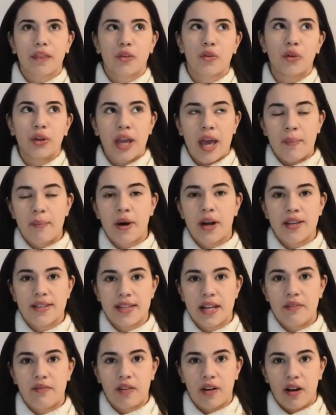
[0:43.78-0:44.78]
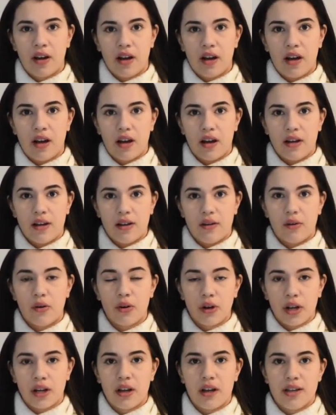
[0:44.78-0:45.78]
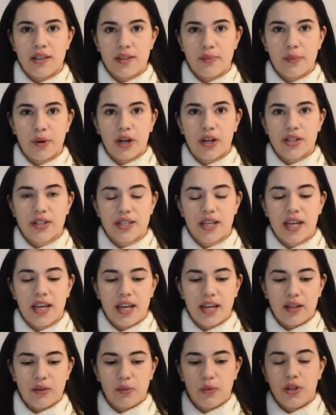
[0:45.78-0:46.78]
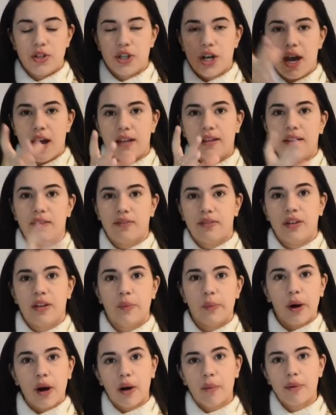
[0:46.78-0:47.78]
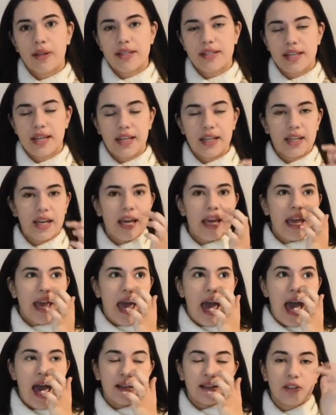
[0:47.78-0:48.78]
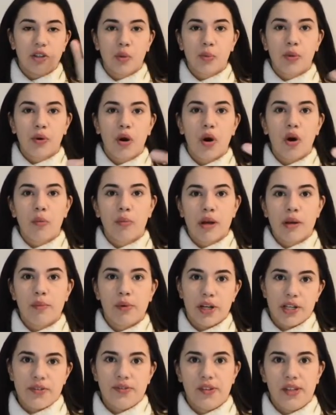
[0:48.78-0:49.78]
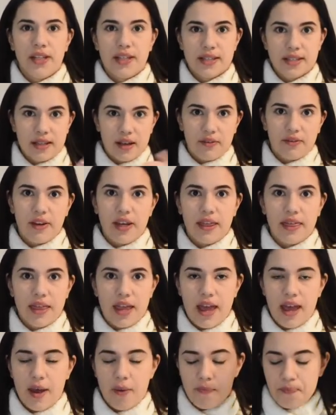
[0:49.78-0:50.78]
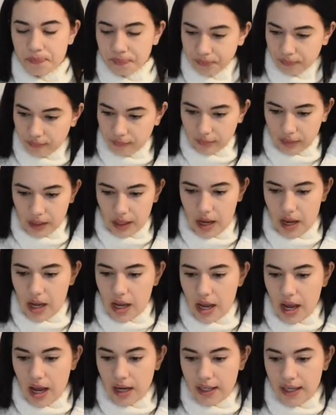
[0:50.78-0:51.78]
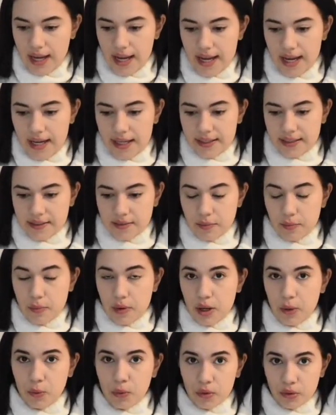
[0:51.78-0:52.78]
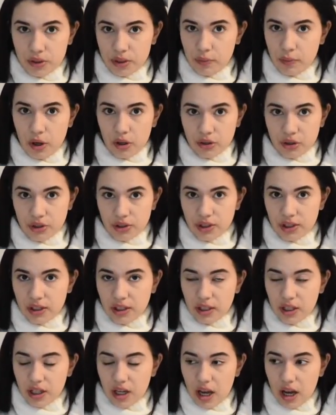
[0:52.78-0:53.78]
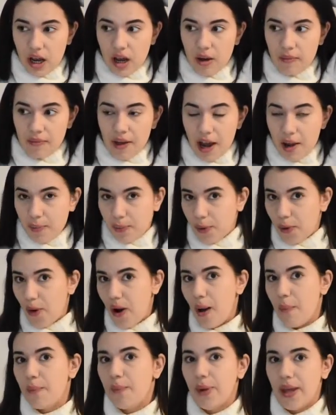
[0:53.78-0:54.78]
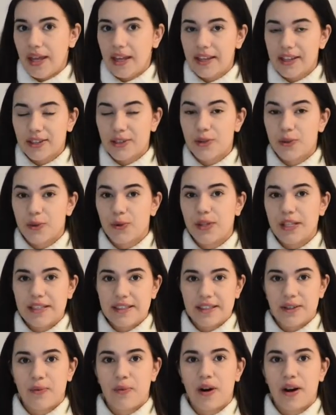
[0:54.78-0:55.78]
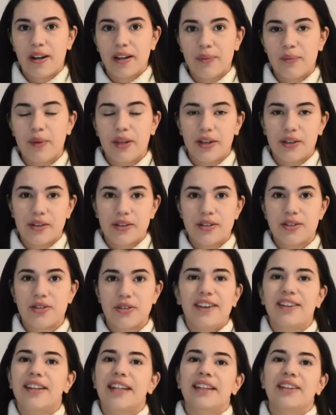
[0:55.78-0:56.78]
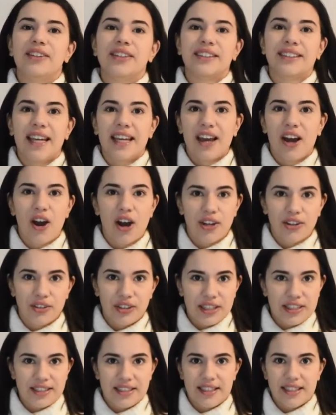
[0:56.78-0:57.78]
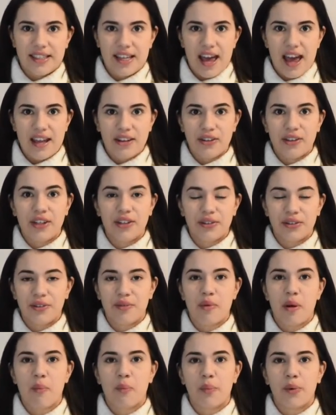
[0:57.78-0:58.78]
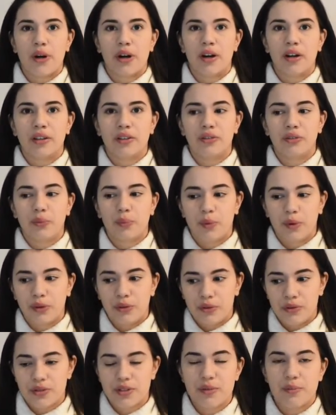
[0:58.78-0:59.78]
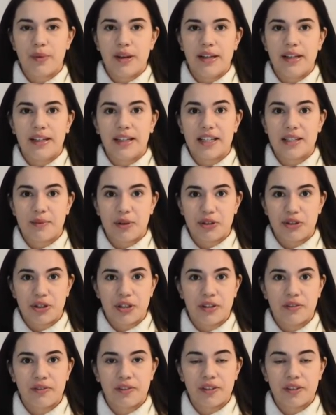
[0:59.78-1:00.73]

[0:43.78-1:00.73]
to get myself an organizing basket which had different departments in, and to put all my breastfeeding stuff in there. I had my water bottle. I bought a big 2-liter one because you need to stay hydrated and you need to remember to produce milk, especially in the